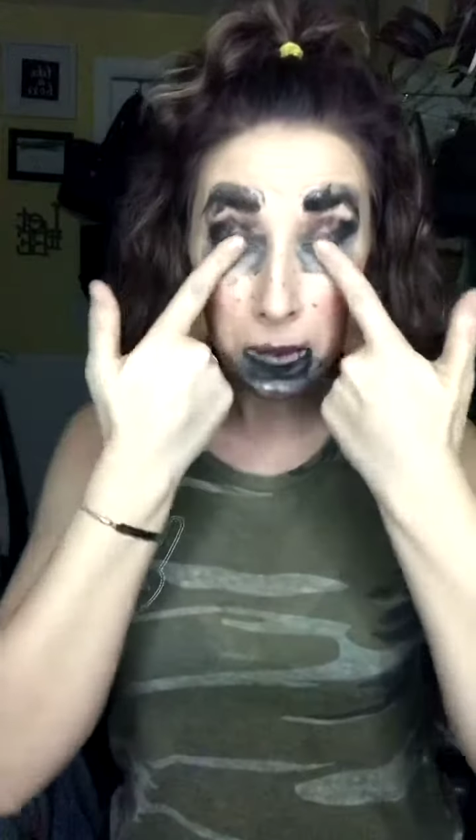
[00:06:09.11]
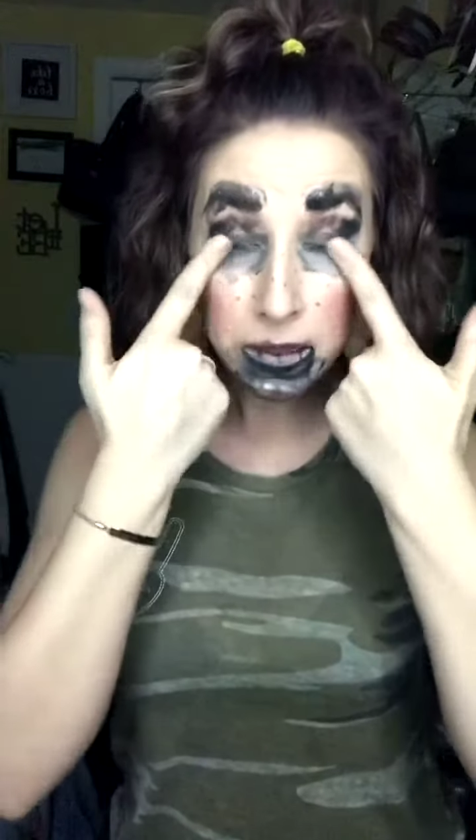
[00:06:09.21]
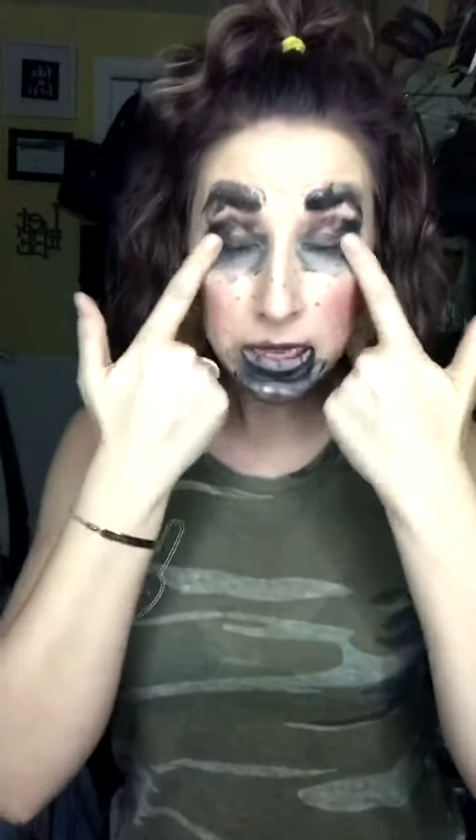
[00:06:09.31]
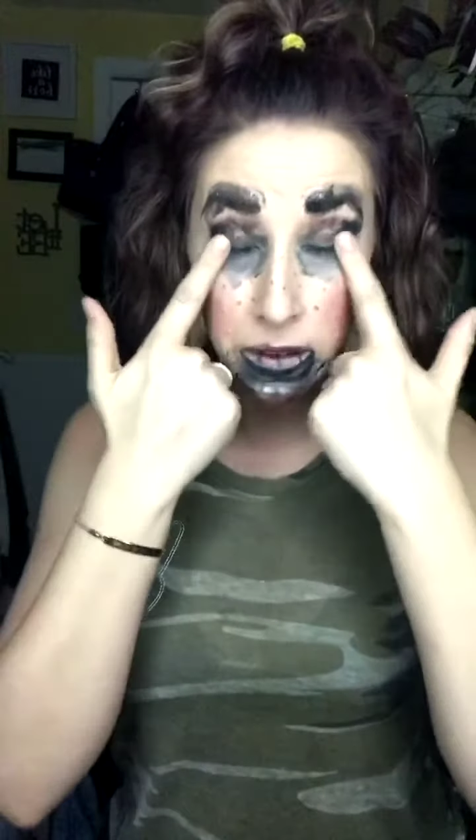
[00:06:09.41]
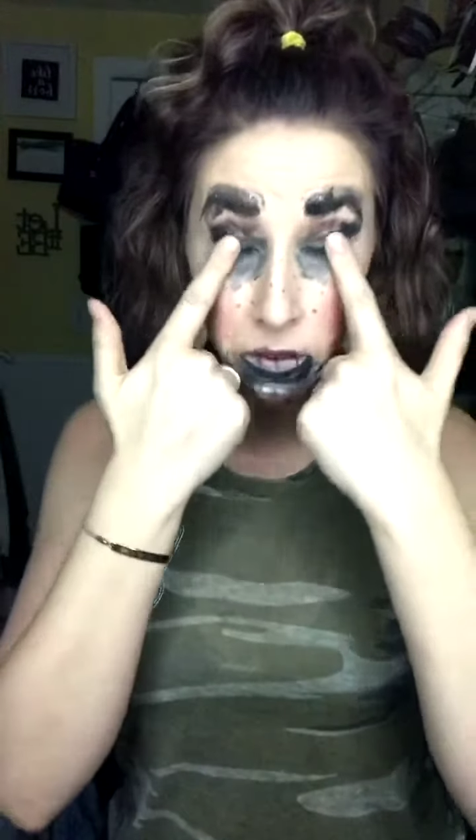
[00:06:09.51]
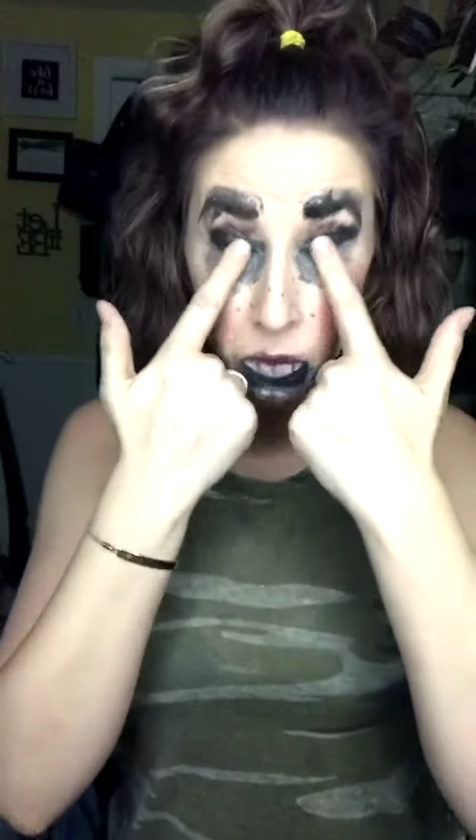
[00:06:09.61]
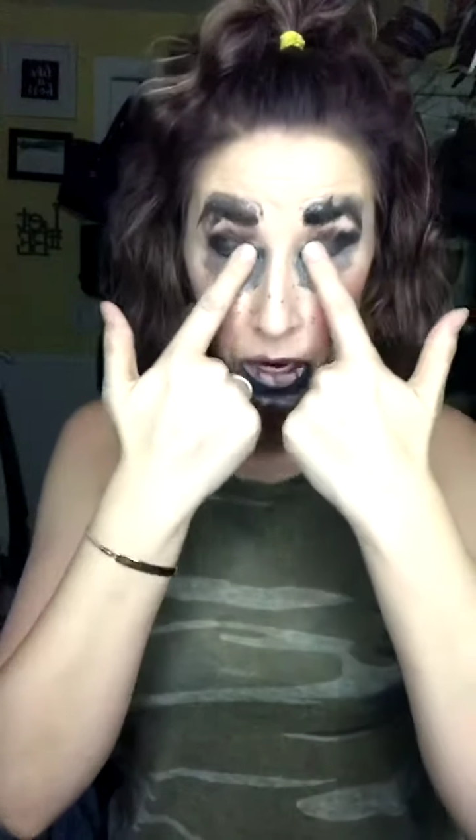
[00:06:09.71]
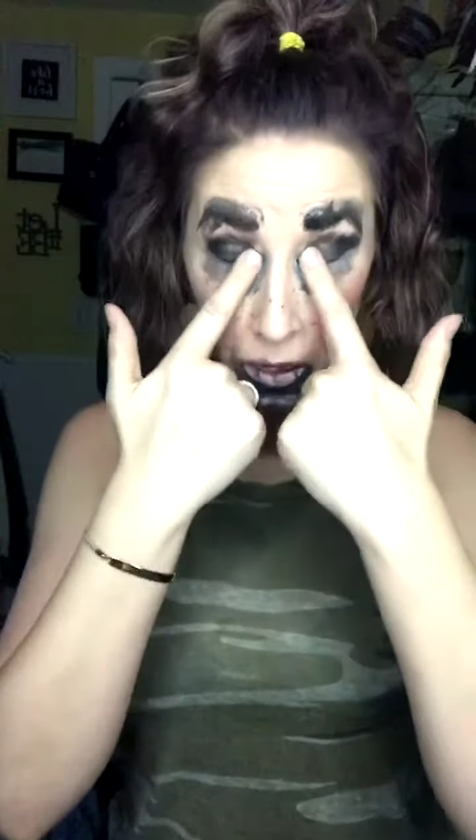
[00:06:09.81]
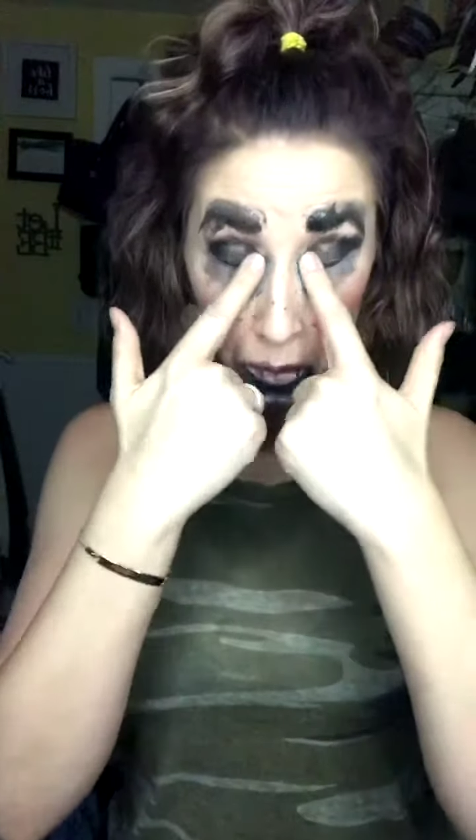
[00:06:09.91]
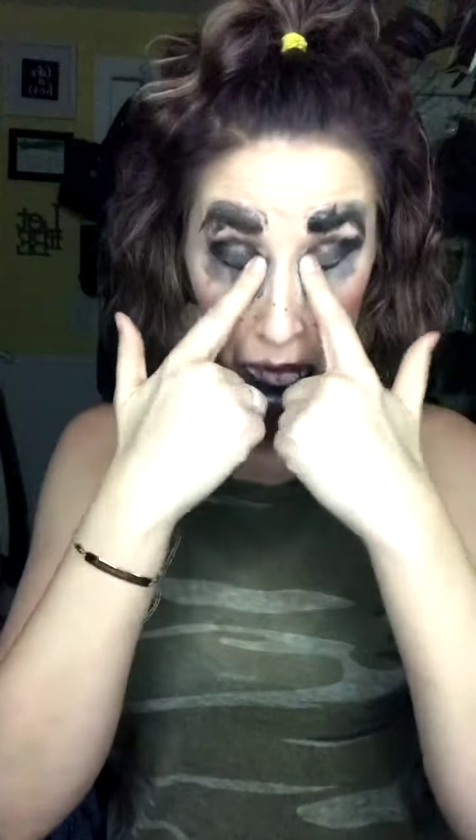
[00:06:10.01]
because I have the
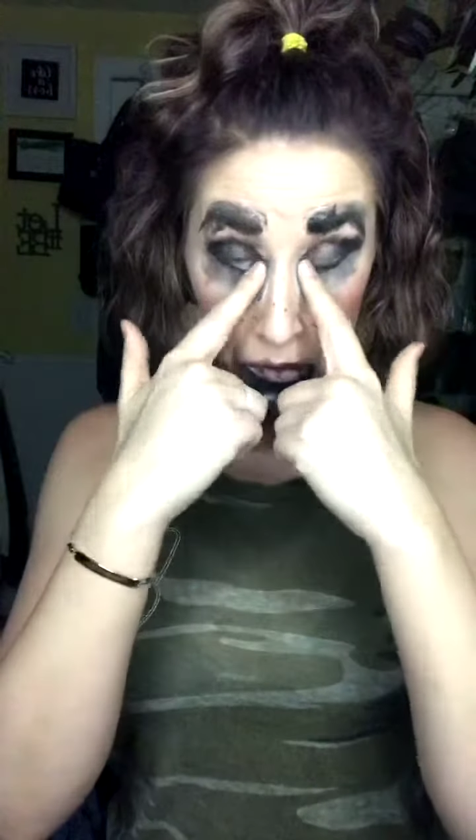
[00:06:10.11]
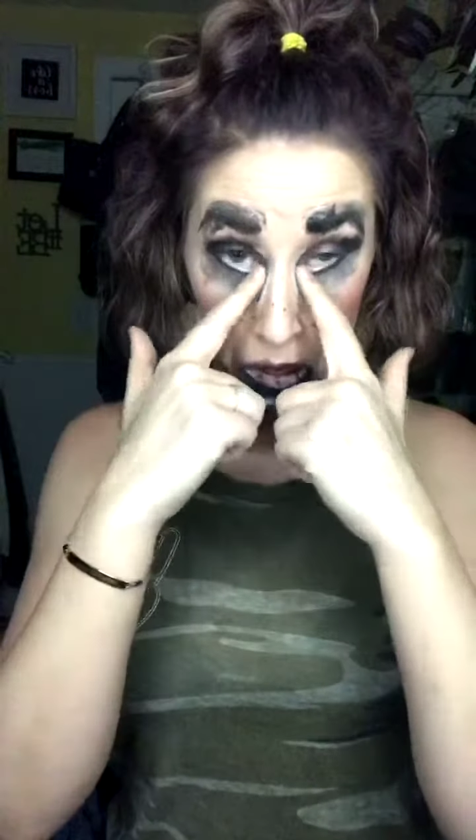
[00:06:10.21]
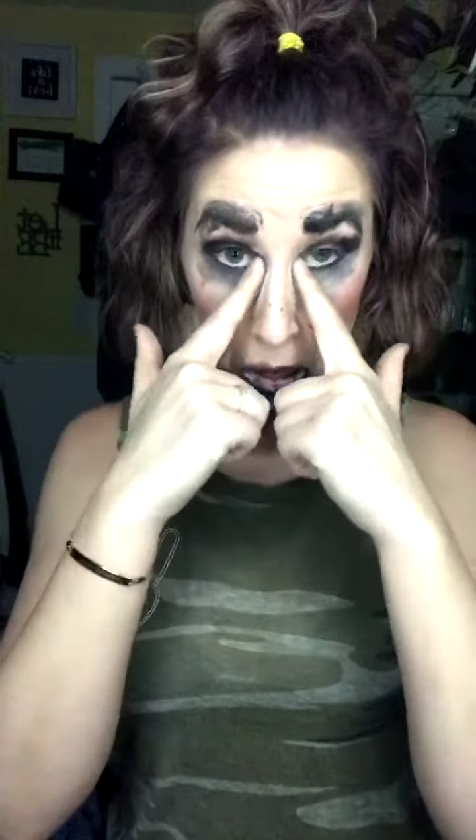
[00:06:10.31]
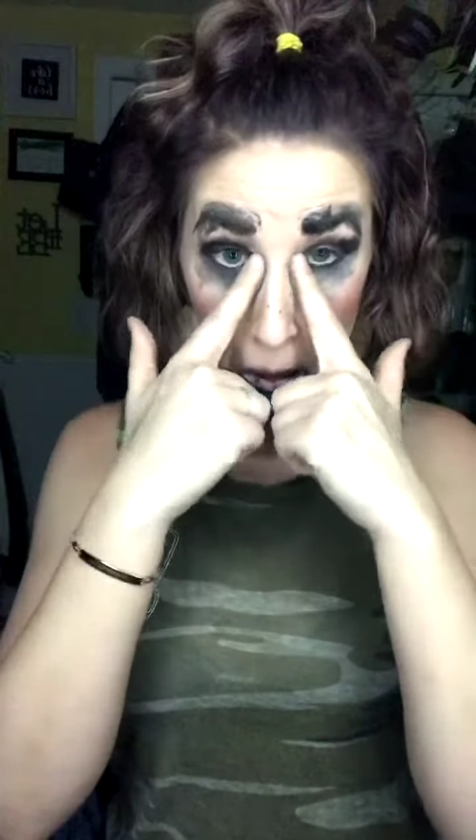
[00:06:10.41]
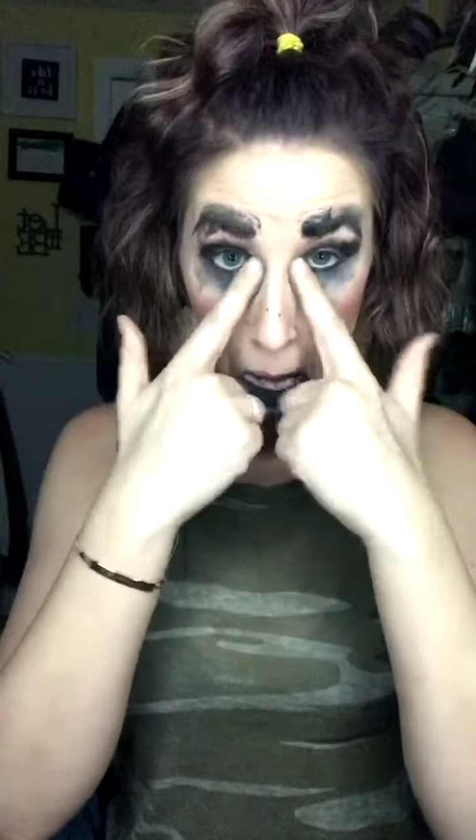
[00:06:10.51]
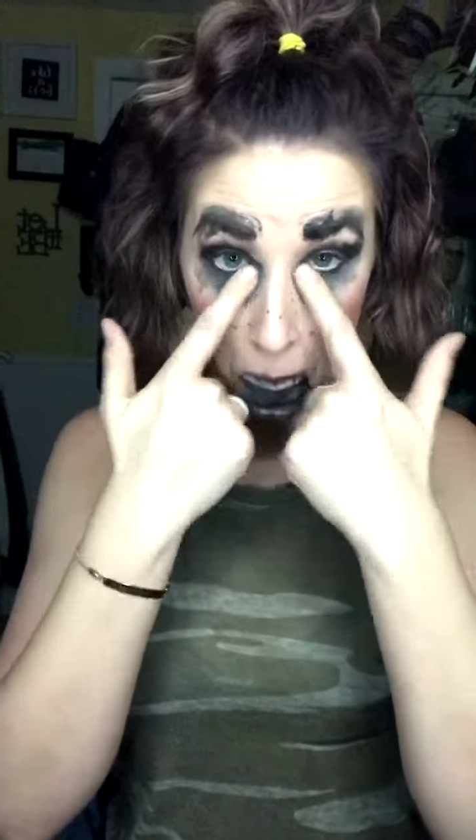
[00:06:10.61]
waterproof on.